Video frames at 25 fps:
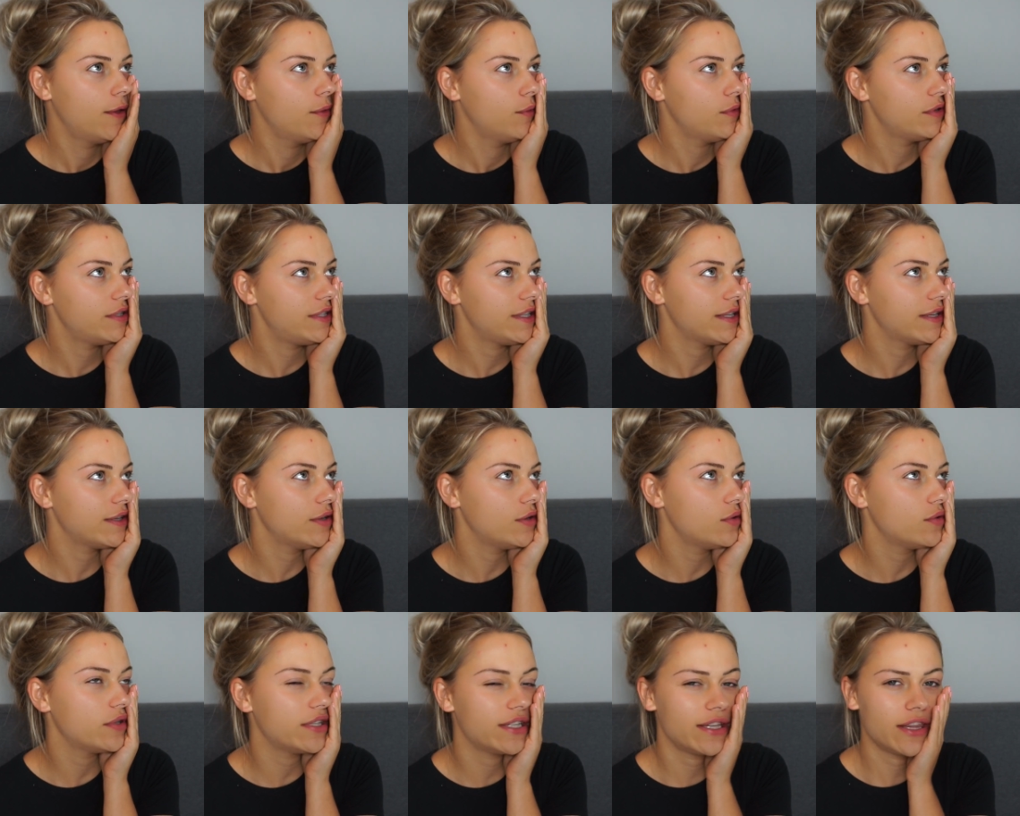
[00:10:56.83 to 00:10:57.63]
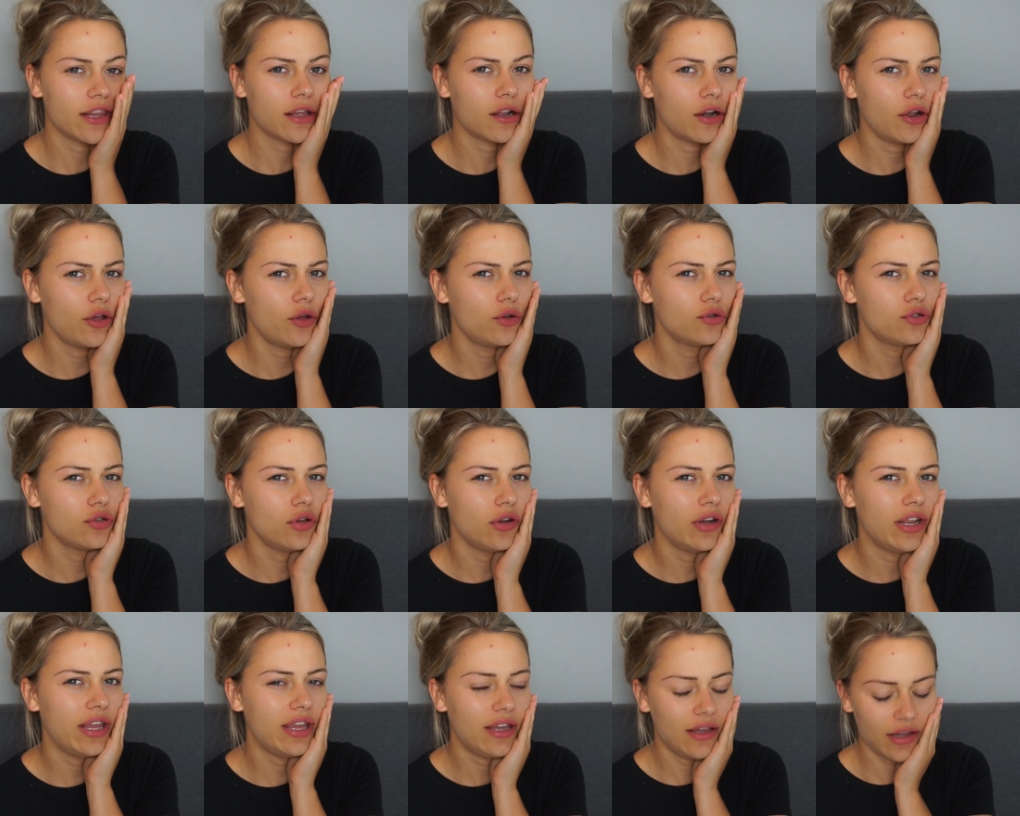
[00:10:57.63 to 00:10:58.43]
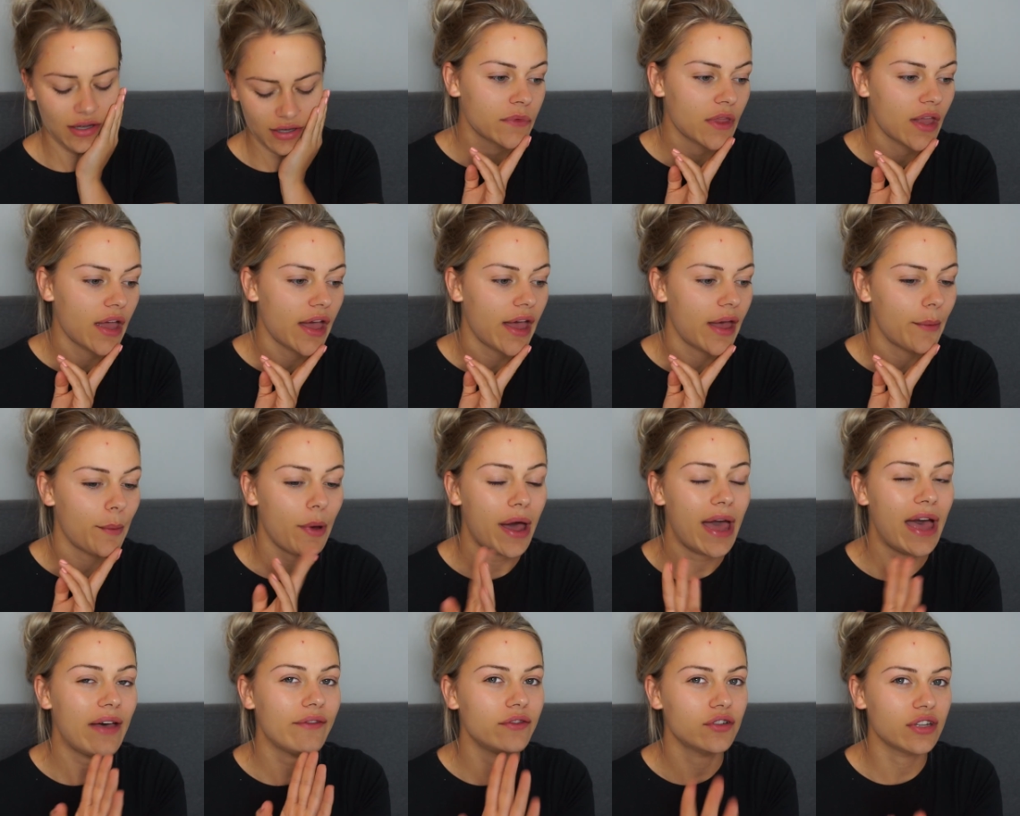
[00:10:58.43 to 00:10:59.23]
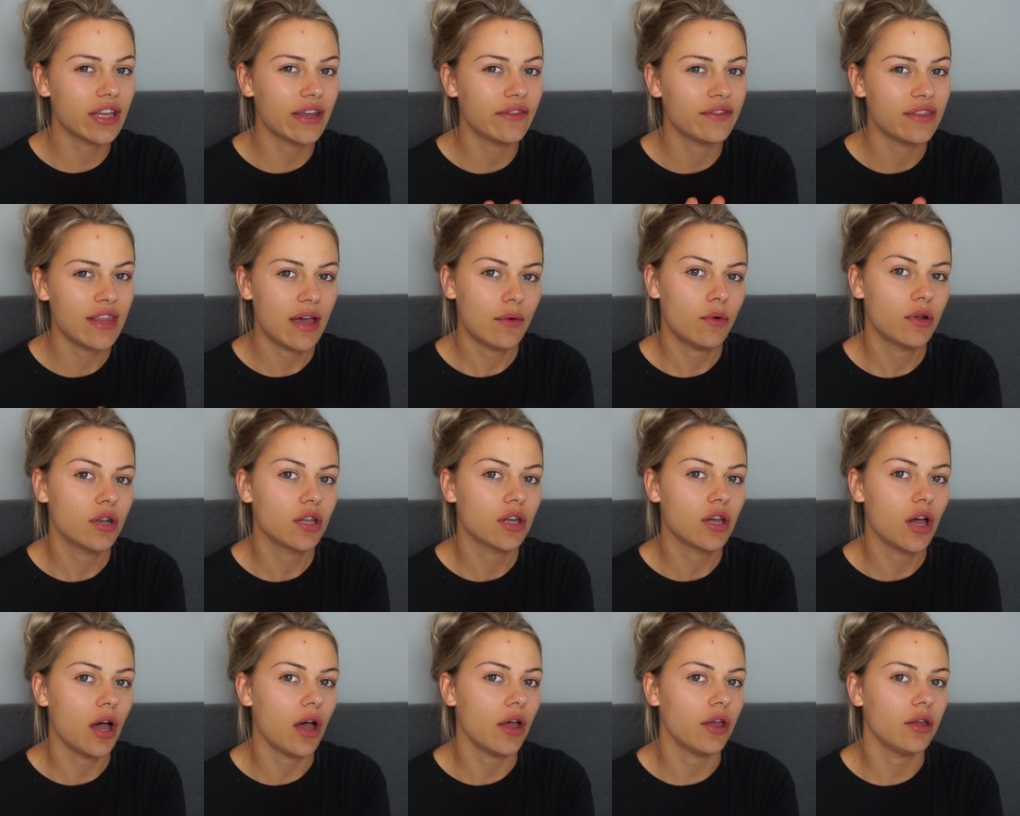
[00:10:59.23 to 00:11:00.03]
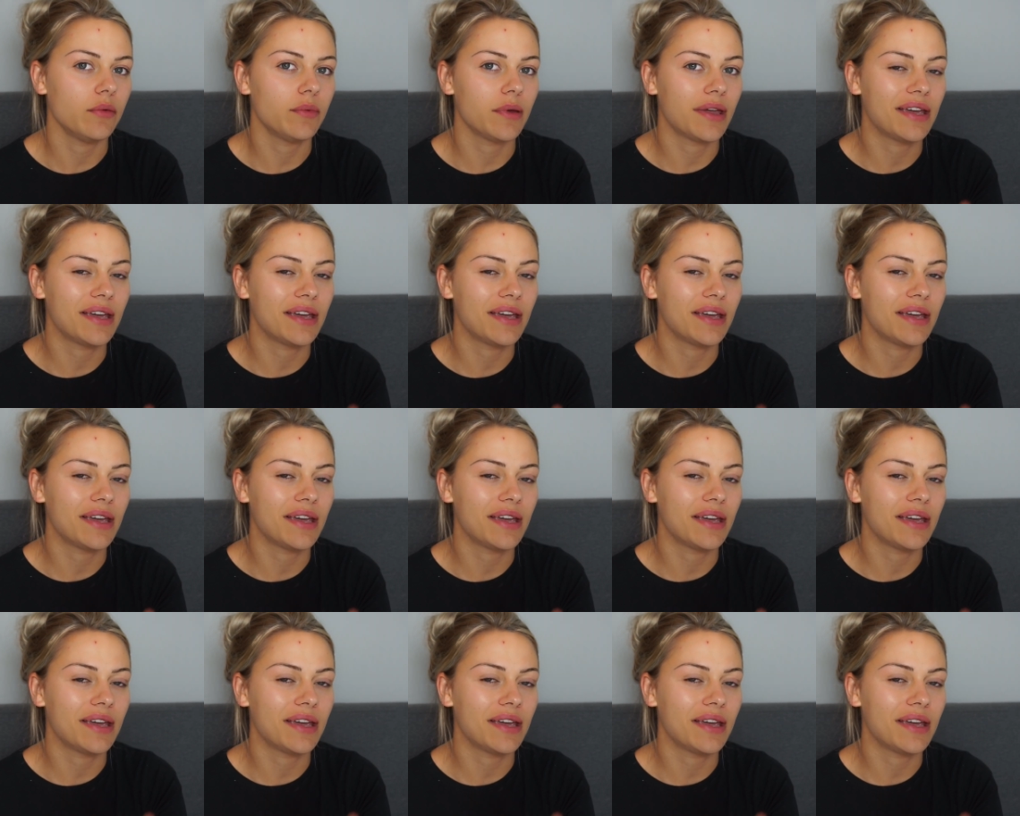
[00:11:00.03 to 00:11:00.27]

What's it called? Is it the Glow Tonic? I haven't given that one a go